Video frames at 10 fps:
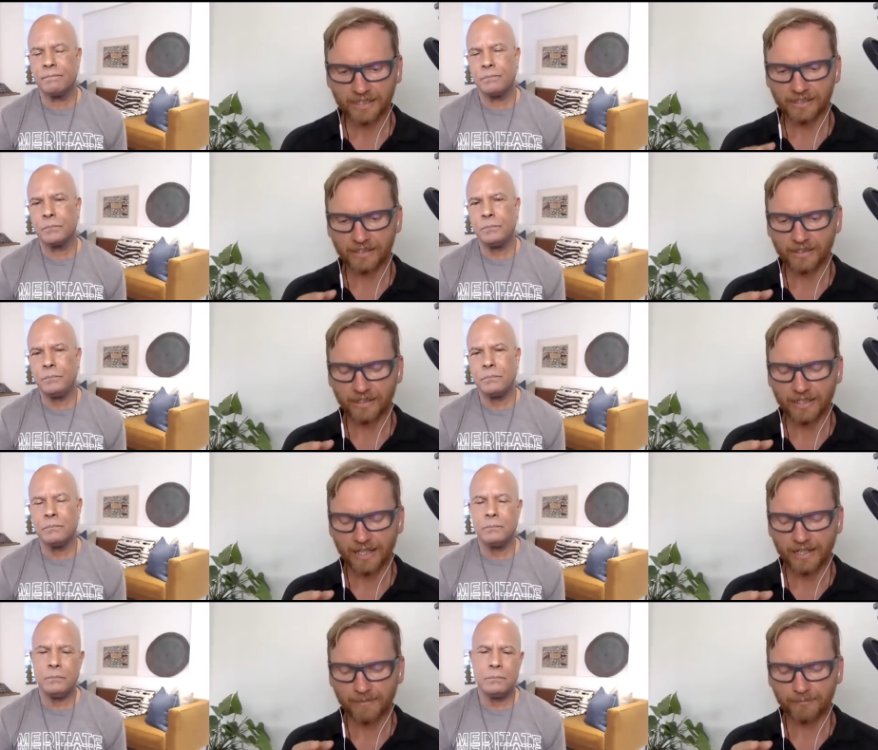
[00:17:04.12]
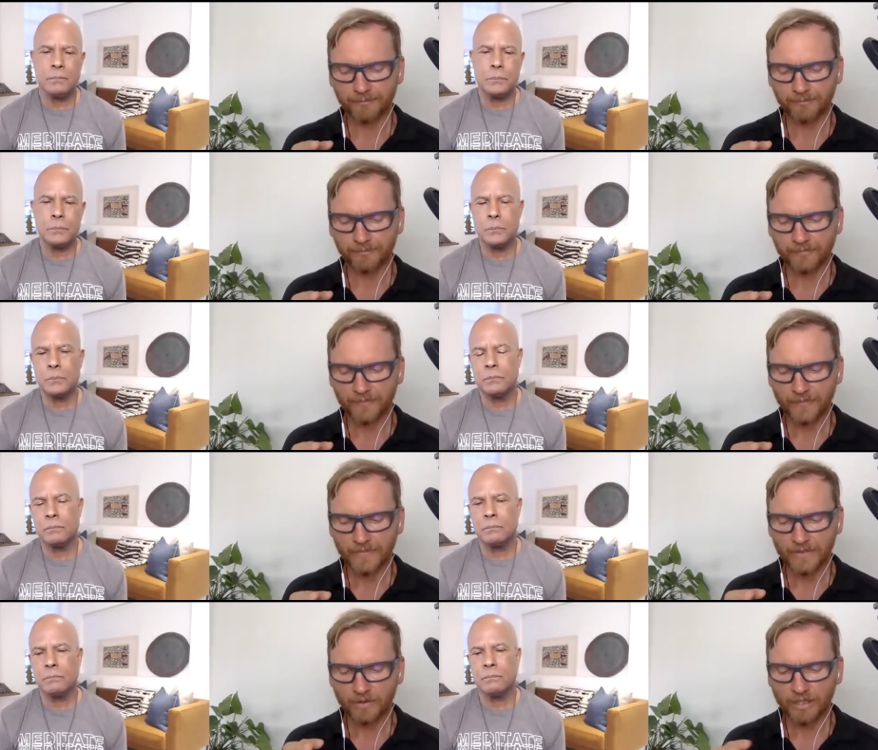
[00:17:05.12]
Speaker 1: then um,
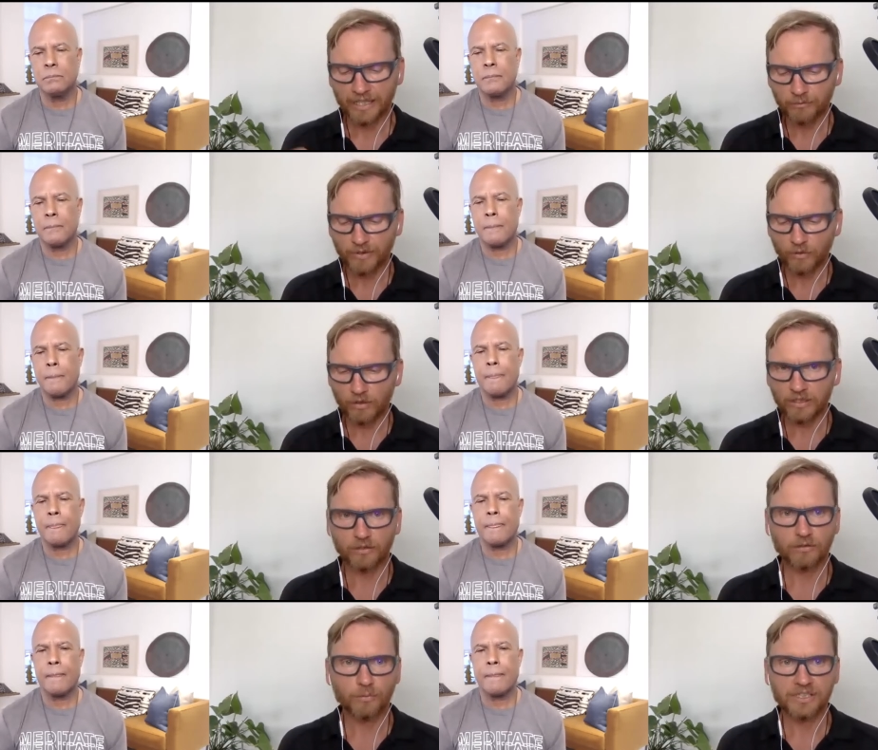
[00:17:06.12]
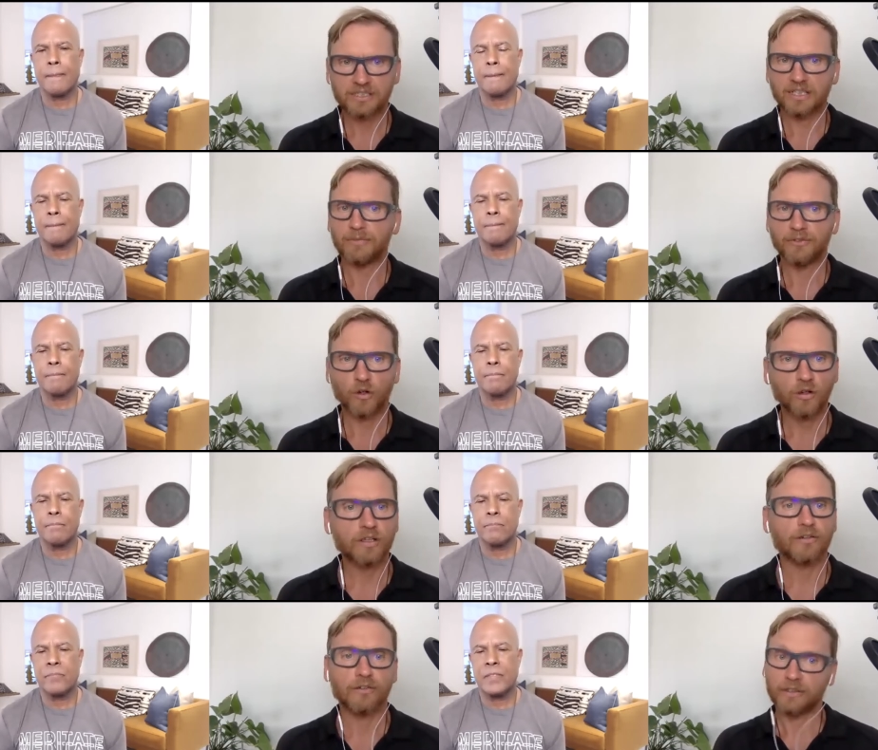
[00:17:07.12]
like with all your wisdom and all
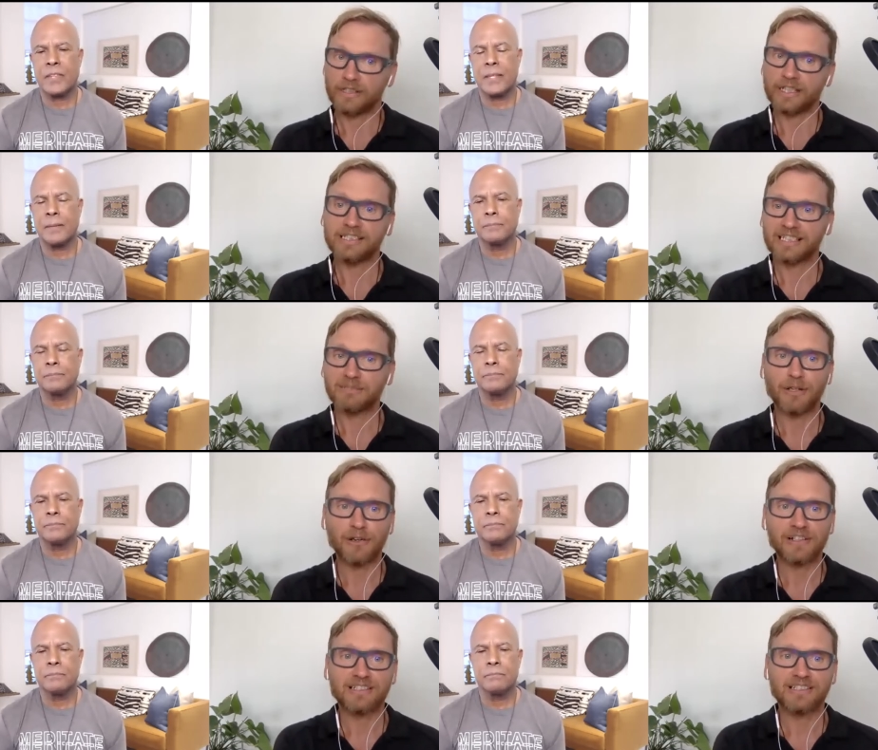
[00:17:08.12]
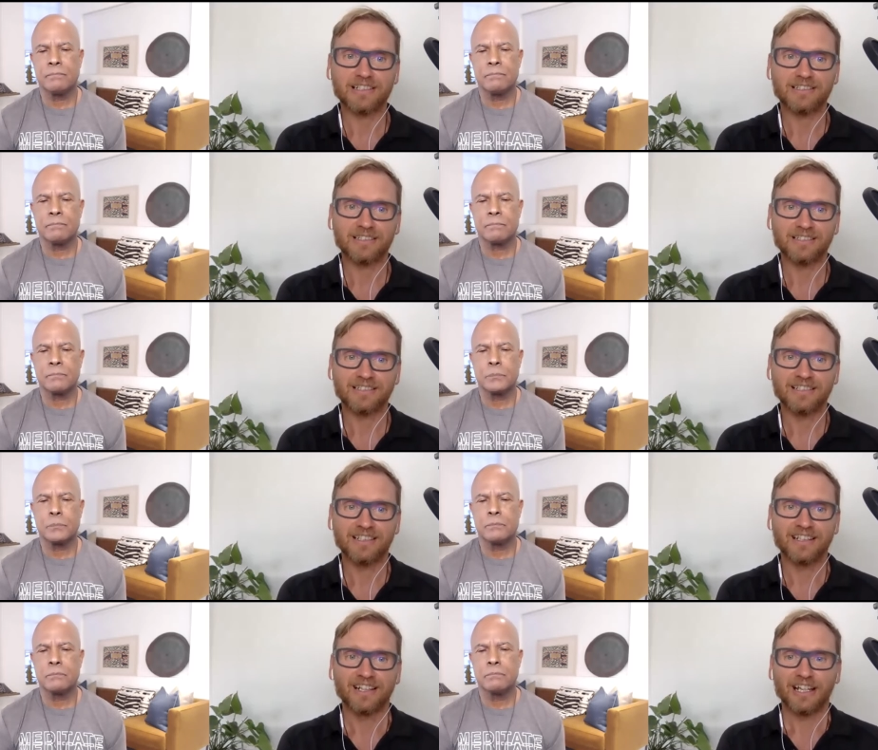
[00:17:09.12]
your these experiences and
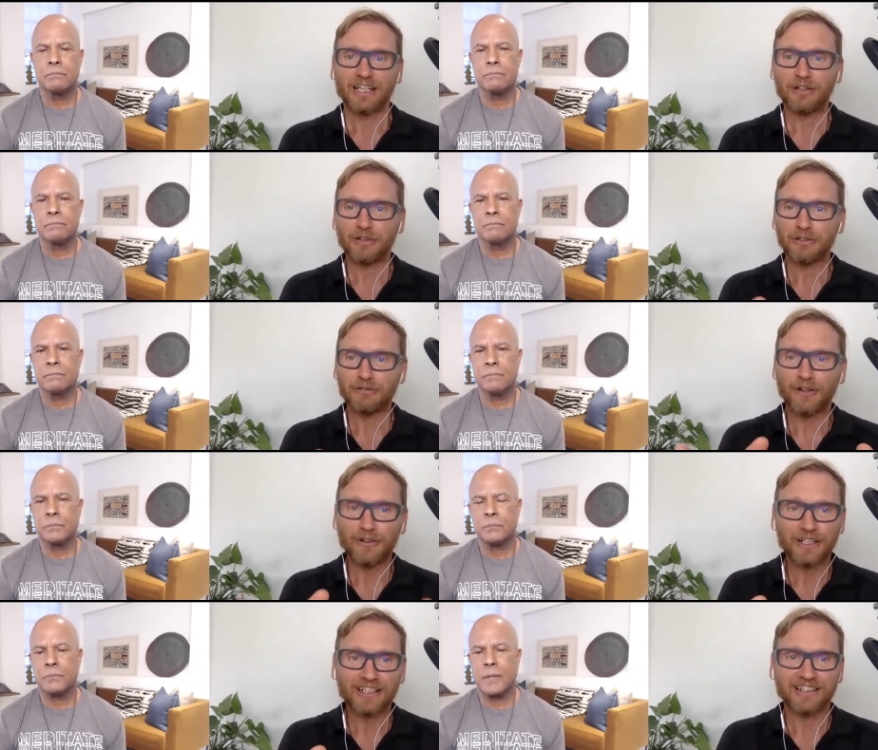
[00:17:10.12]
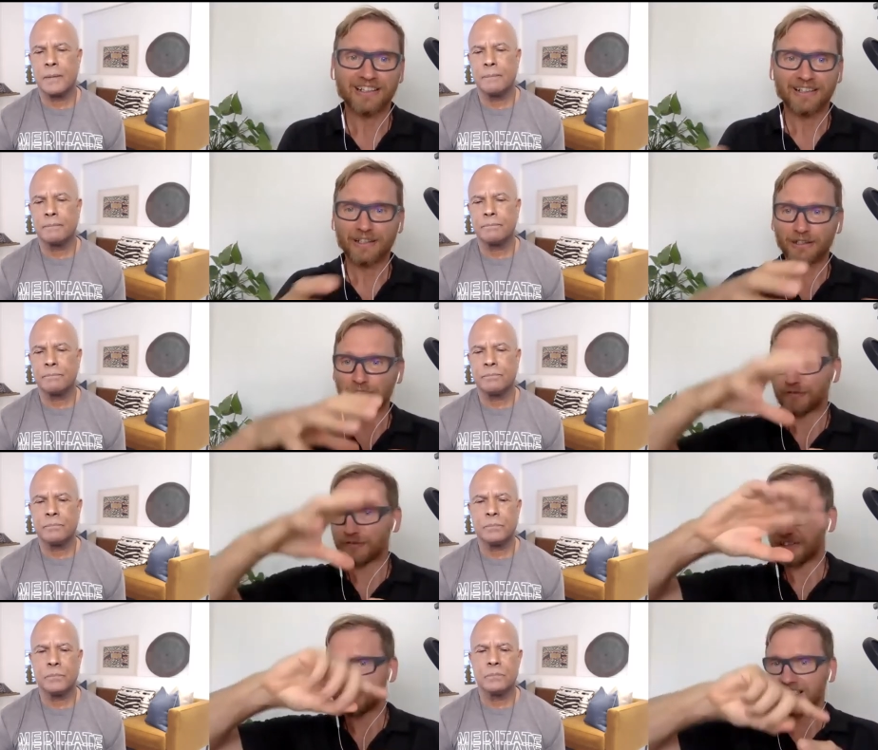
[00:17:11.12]
you know you're very you've
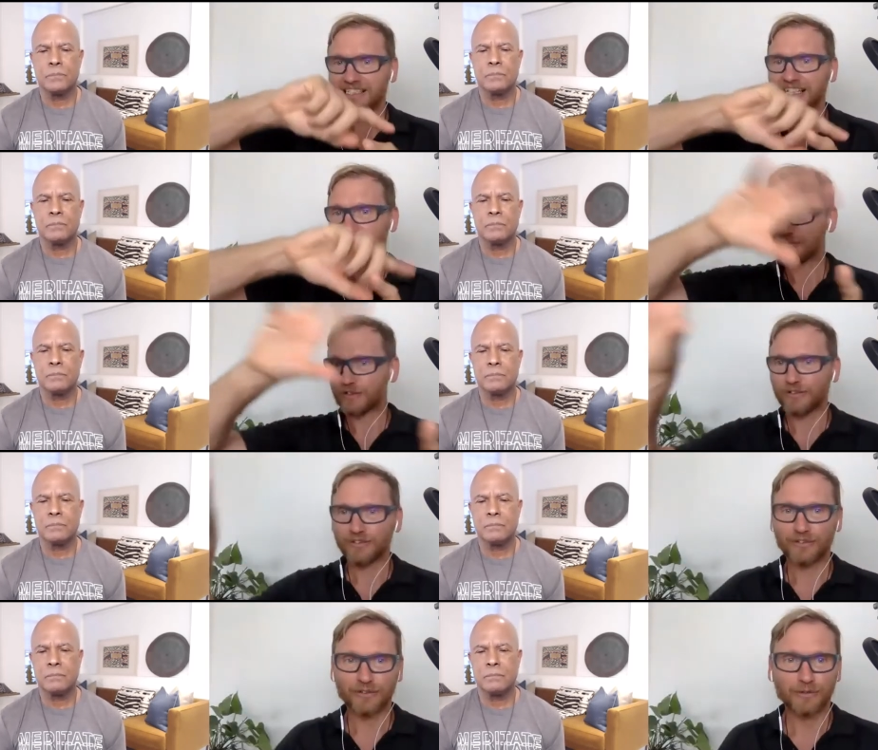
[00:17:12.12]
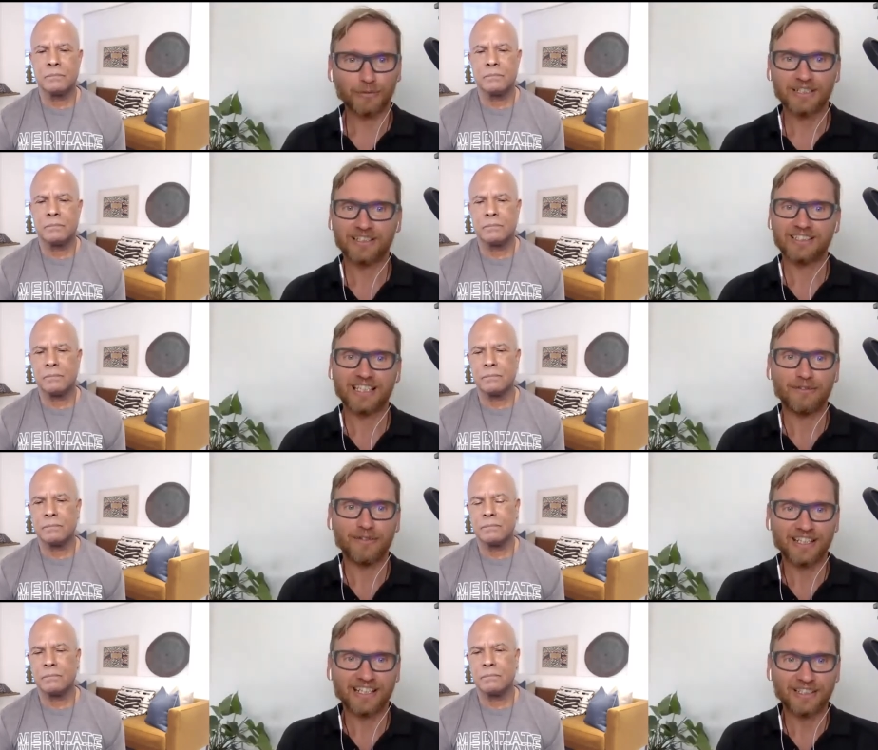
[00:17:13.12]
it's like you've gone through witnessed
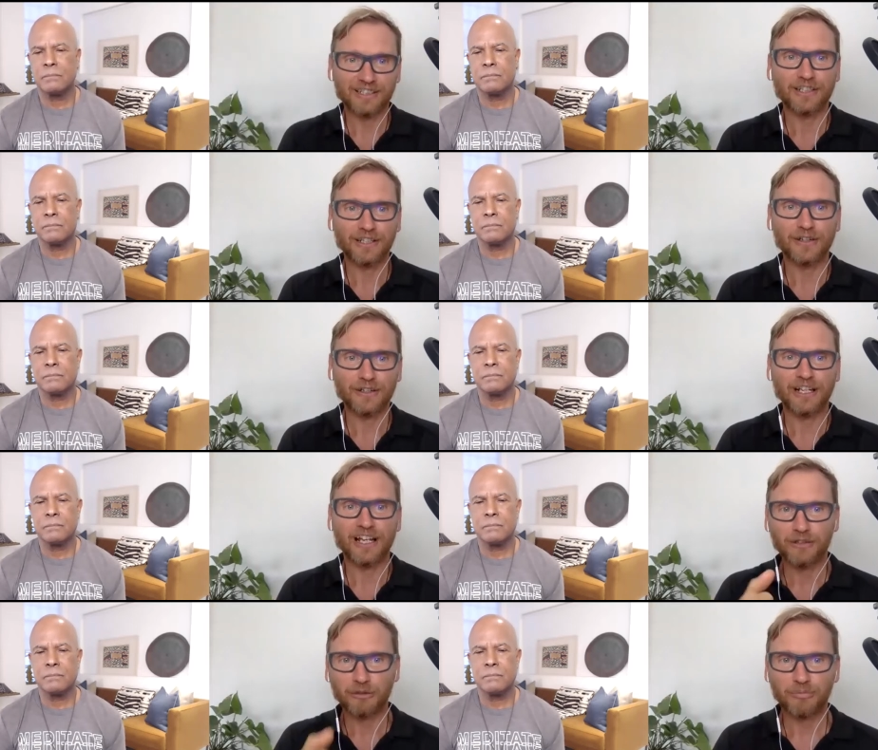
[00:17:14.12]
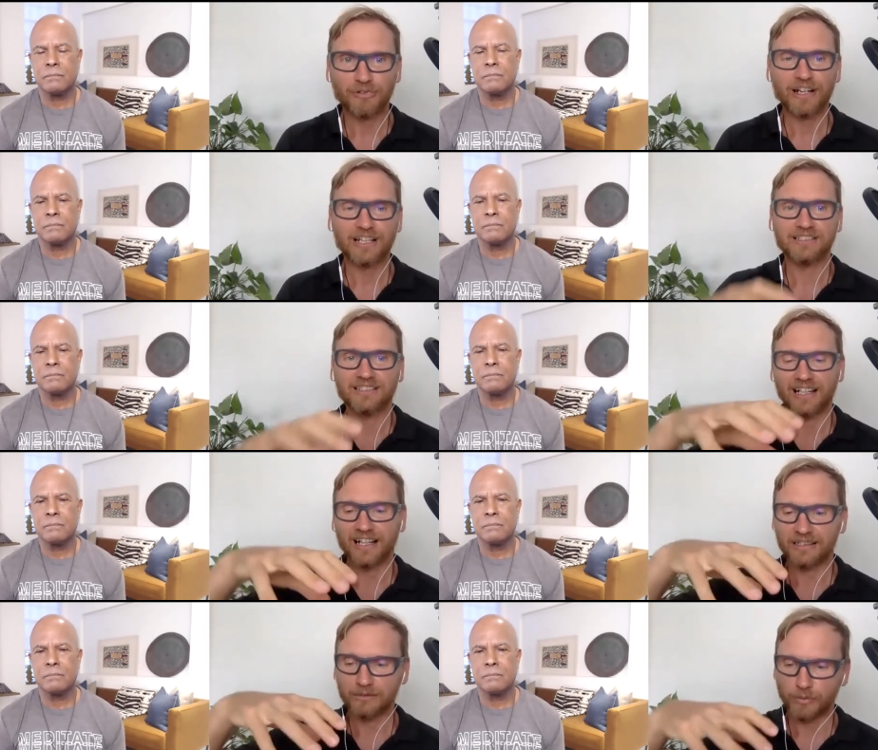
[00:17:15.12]
everything and you're here now you're present
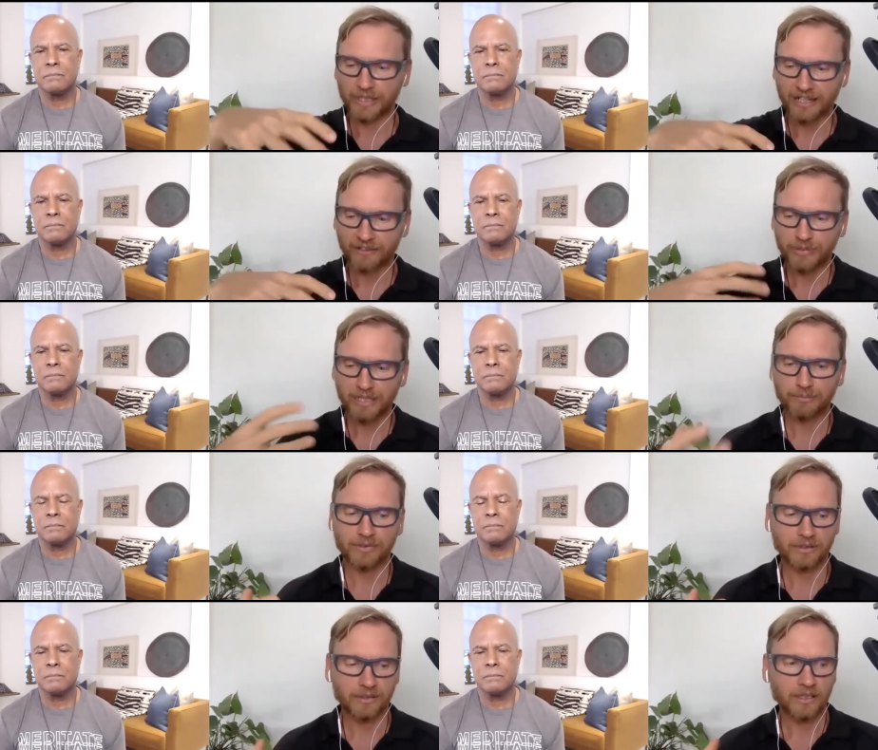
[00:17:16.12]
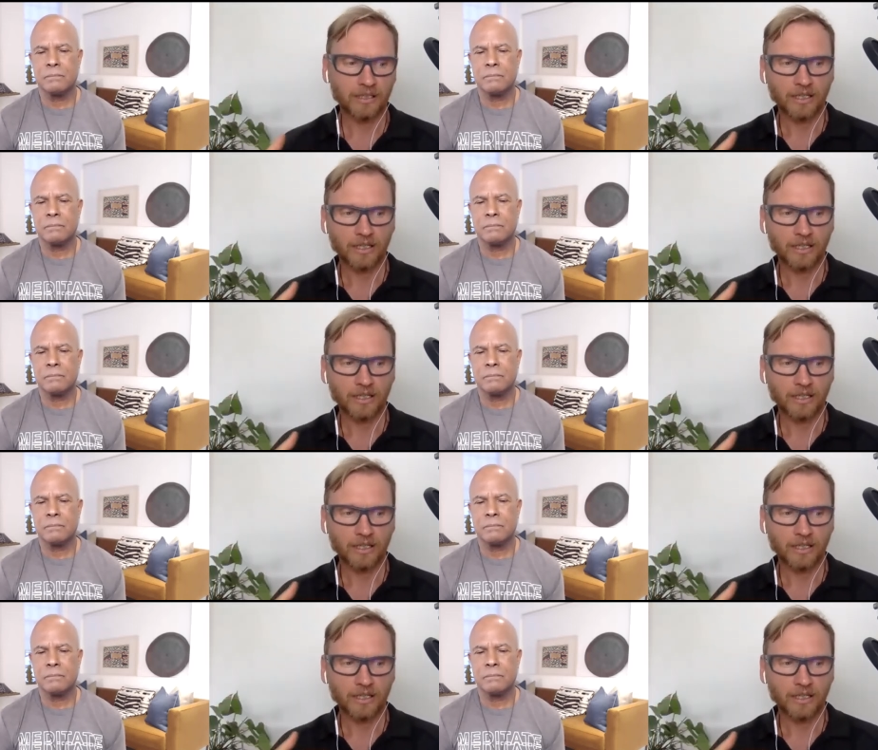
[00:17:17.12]
and we have people